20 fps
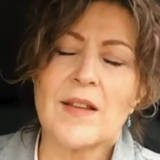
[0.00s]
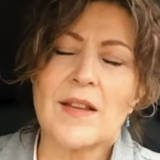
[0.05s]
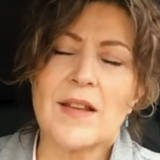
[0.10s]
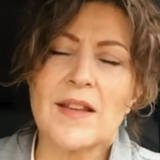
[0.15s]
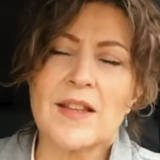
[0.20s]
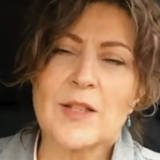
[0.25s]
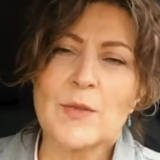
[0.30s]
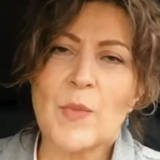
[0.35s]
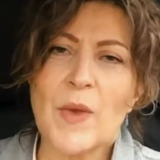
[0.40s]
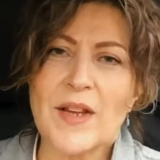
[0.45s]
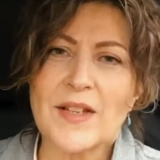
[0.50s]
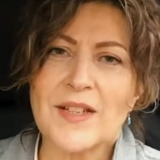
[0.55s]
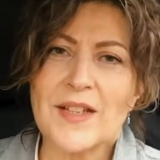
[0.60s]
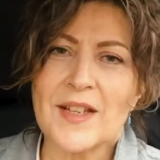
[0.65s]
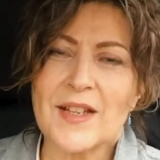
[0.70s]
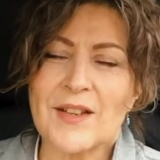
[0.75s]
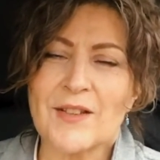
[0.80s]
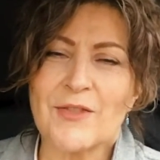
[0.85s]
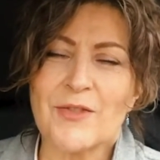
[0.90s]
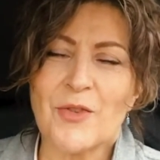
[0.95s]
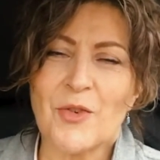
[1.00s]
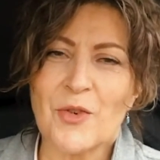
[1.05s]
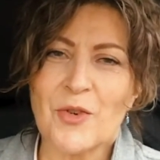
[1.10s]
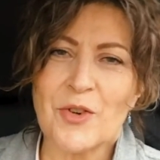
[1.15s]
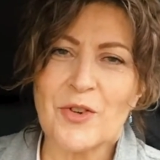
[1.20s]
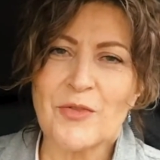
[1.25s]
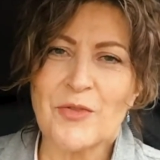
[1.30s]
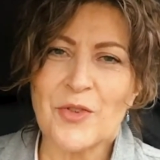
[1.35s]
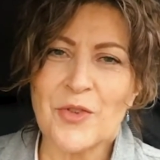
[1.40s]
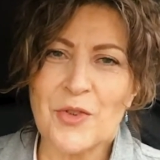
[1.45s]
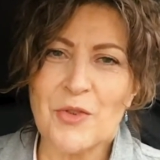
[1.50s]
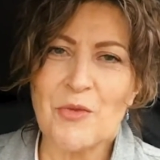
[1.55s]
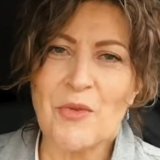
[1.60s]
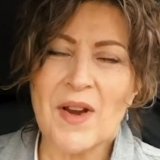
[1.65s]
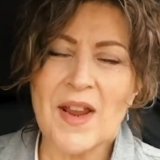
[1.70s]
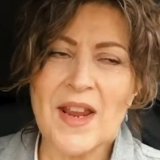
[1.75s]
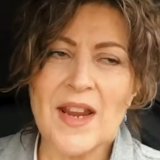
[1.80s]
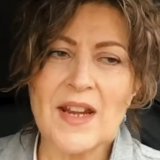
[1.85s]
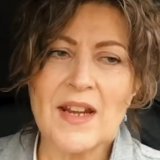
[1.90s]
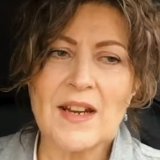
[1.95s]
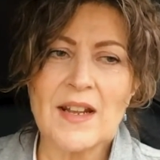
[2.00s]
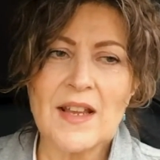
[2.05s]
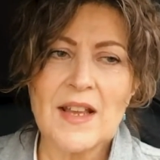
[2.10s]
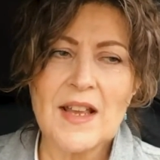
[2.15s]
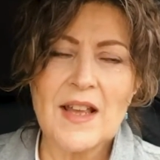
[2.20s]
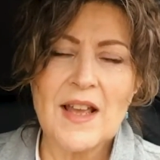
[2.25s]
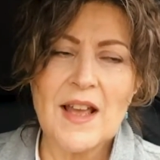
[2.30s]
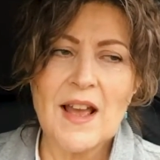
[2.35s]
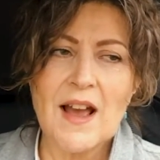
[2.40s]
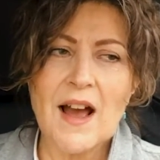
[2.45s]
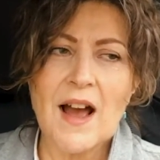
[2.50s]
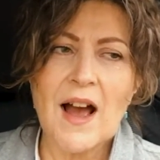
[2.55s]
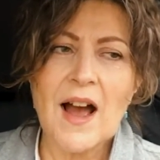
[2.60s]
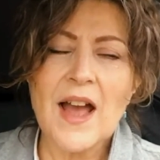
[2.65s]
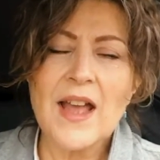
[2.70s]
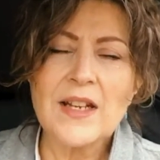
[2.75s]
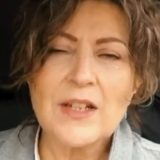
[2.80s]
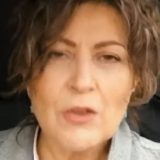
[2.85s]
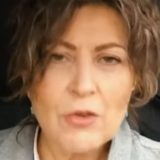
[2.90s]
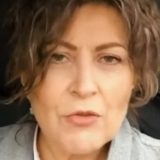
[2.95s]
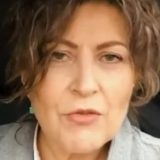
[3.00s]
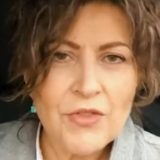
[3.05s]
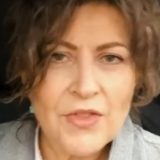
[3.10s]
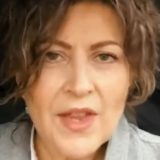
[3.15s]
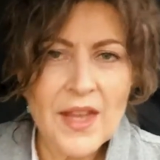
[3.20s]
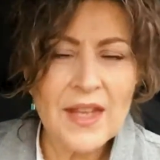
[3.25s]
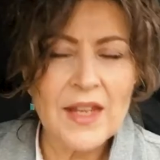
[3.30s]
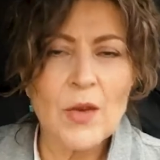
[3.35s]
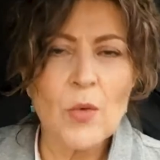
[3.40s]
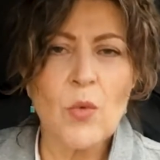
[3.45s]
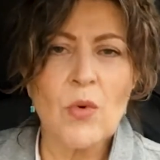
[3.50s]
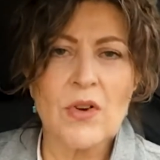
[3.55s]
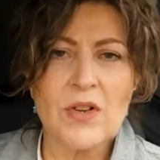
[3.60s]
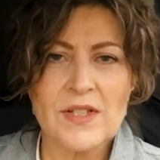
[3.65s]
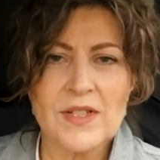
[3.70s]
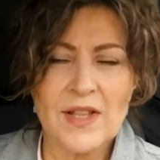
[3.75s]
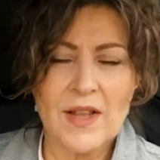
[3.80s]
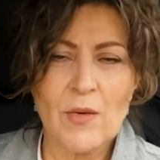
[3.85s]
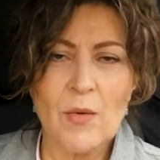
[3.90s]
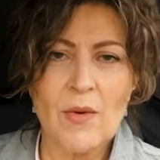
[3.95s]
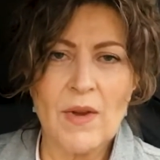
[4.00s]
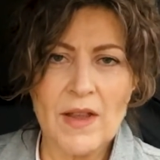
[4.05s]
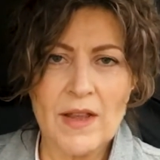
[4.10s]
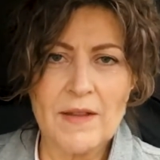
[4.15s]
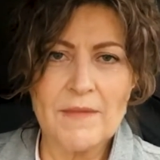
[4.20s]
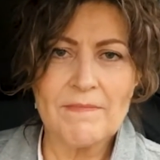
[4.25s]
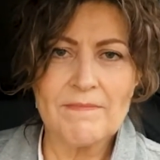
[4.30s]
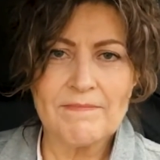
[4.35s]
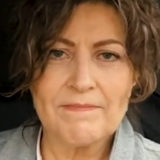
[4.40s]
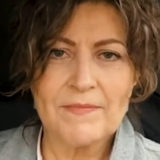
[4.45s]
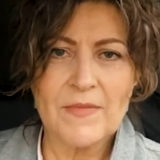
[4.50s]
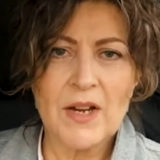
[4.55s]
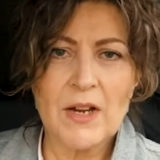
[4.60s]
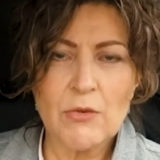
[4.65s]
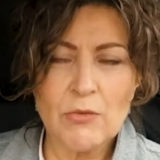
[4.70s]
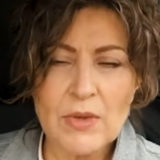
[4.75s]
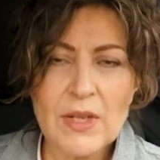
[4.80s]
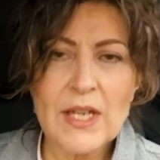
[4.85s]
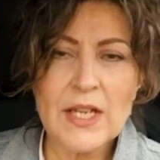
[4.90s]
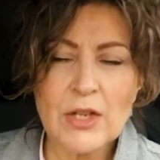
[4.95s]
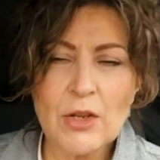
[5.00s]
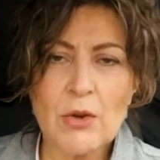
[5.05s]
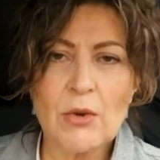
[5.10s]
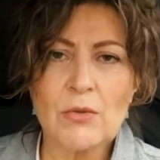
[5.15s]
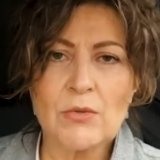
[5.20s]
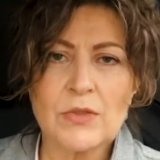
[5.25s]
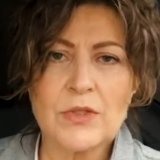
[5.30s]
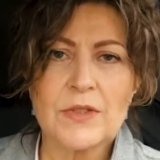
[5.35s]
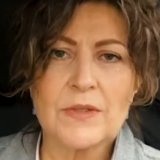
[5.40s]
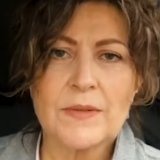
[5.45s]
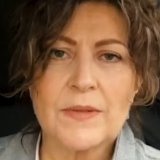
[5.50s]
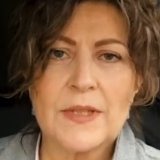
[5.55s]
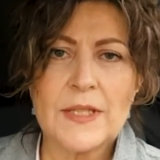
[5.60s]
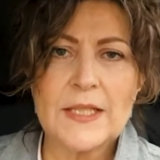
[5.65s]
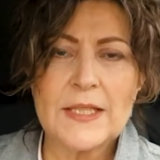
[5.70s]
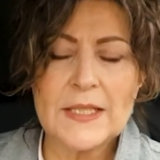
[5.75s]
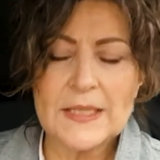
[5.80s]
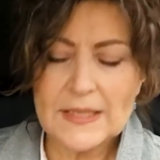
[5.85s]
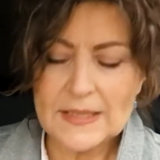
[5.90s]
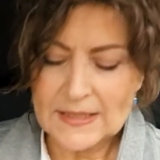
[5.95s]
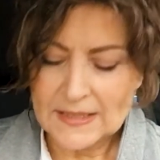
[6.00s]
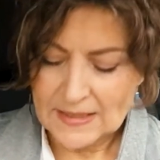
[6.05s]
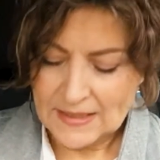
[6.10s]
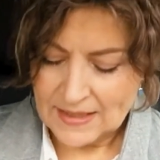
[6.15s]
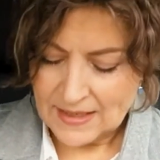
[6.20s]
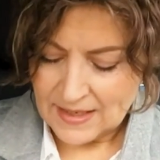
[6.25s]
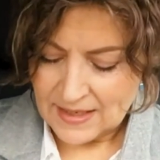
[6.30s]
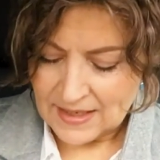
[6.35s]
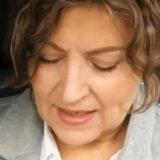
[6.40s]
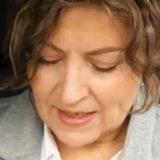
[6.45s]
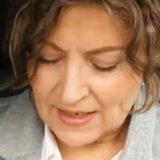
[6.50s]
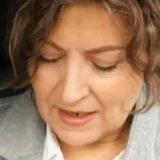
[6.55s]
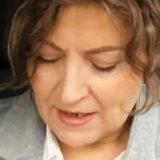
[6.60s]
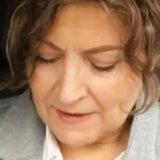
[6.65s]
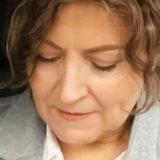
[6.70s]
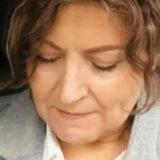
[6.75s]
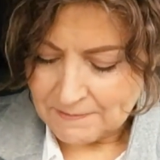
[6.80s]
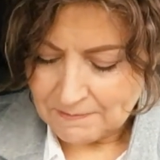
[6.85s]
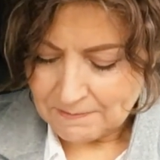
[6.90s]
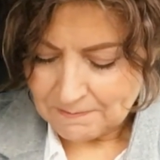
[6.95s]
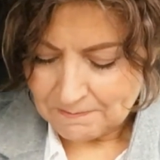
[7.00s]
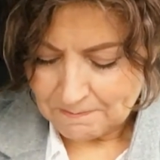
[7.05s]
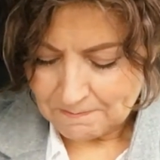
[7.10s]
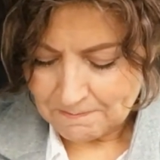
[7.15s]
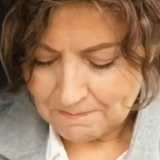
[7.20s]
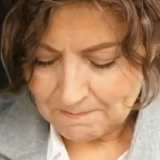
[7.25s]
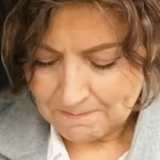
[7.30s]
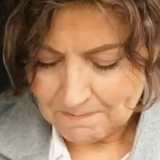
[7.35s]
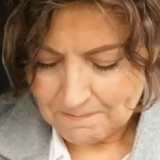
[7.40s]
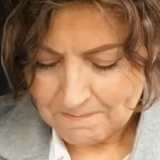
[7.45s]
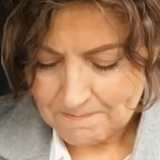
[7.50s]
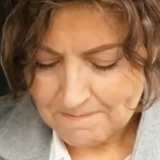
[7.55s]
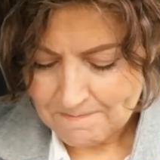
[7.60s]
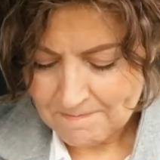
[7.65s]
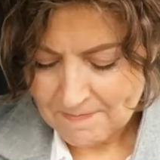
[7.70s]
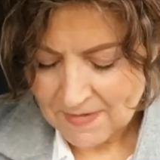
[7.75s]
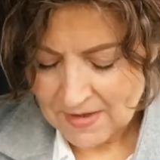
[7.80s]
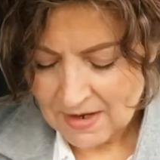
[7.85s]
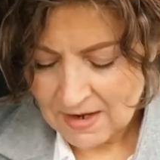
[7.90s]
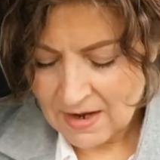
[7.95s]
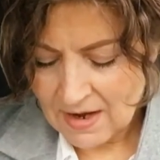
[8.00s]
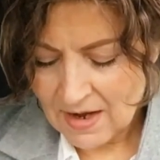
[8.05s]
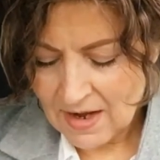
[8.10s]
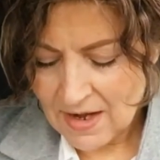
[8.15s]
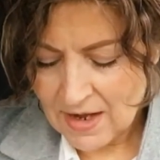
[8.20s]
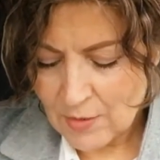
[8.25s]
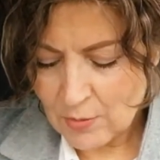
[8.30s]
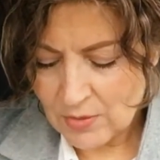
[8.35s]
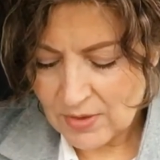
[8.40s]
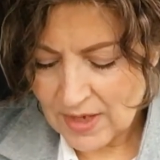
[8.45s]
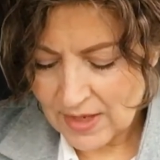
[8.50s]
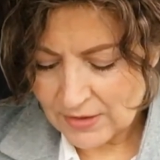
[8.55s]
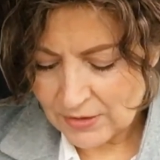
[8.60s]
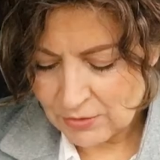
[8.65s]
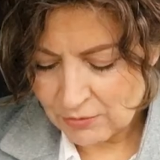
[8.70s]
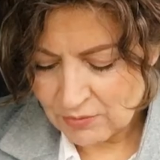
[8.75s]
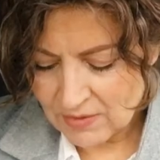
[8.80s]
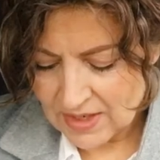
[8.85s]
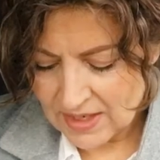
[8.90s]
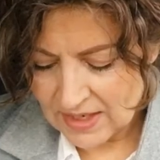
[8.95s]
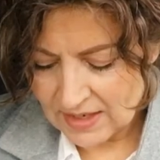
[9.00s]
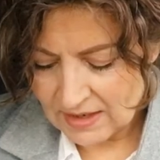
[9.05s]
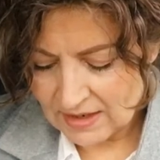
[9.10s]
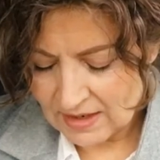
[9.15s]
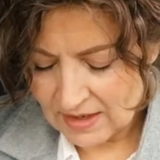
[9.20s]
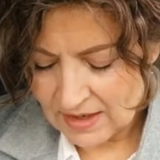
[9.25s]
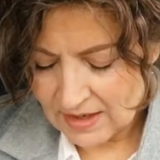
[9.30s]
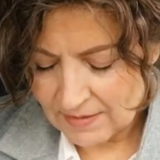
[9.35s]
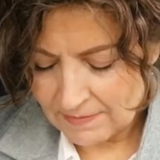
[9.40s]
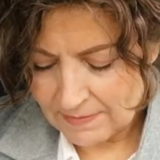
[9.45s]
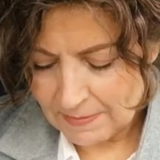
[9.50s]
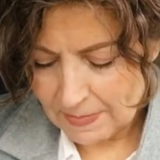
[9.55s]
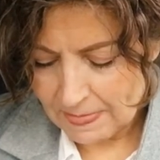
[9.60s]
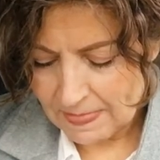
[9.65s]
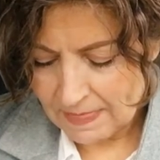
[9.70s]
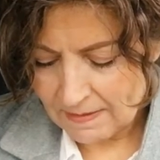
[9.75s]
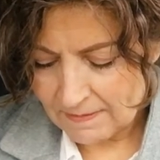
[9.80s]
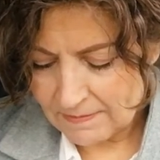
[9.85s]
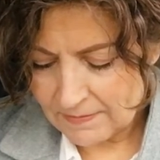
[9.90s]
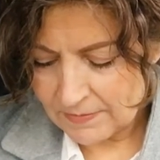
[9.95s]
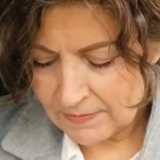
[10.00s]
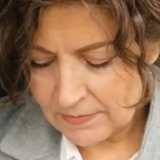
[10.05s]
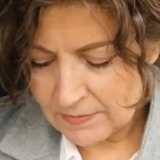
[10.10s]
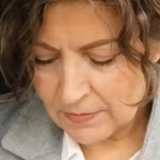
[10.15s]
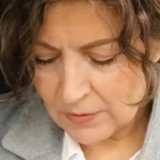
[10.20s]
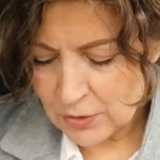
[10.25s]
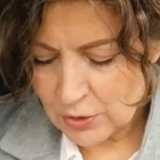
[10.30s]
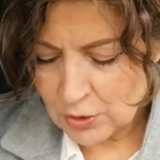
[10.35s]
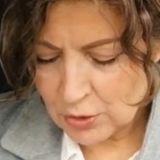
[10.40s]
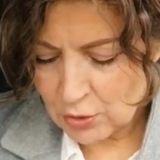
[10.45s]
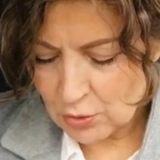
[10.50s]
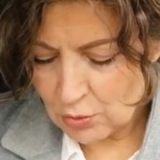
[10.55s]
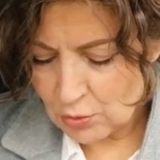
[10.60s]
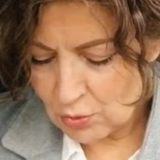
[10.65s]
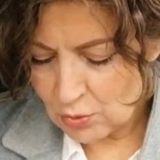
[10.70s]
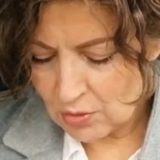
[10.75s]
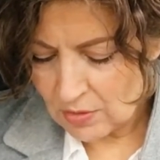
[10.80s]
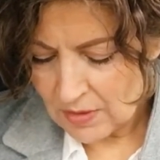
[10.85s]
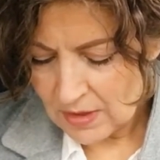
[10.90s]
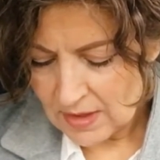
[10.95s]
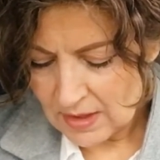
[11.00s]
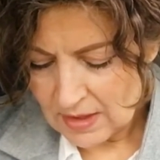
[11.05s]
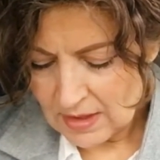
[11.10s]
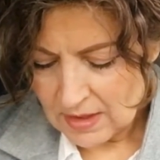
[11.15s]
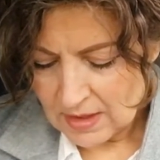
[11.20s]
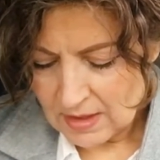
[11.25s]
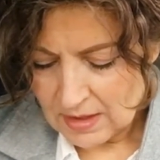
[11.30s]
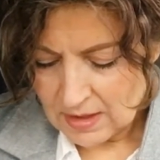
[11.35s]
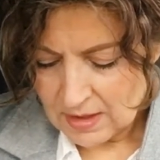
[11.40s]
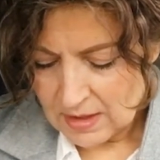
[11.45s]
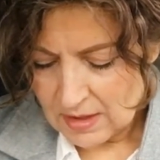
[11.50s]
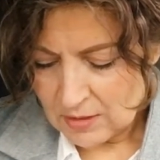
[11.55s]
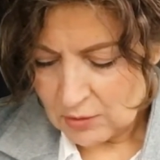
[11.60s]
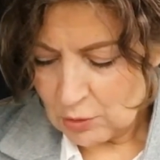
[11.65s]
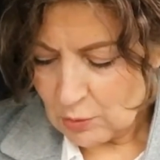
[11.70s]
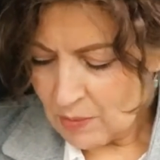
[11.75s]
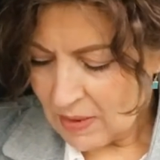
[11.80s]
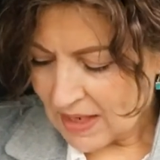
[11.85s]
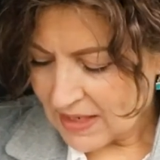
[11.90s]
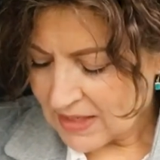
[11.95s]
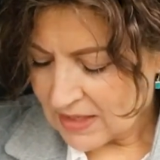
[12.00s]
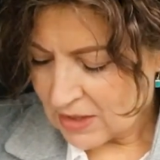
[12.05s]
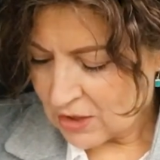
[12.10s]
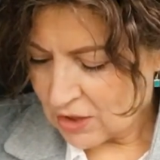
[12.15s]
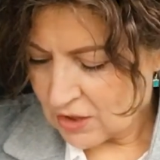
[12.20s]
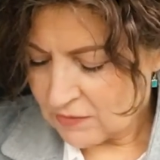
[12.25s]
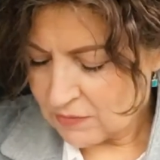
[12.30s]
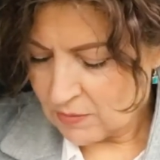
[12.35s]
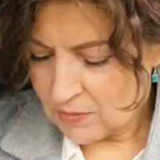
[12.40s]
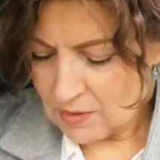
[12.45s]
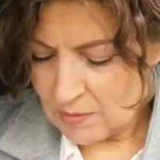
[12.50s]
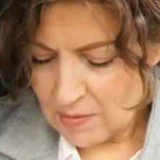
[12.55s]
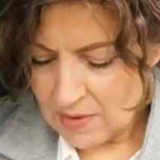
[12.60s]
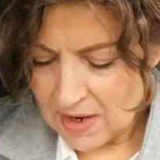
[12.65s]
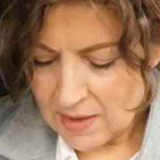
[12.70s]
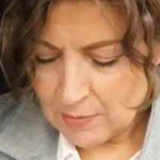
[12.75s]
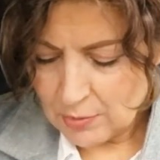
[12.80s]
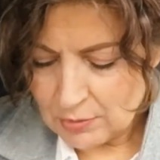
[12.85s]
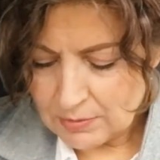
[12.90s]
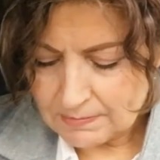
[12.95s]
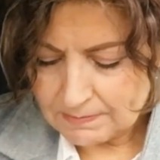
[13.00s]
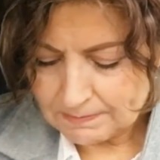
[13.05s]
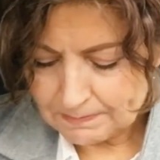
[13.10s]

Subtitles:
expecting for the rain. I don't think it works that way. I really don't. And I would like to read two passages from the Bible.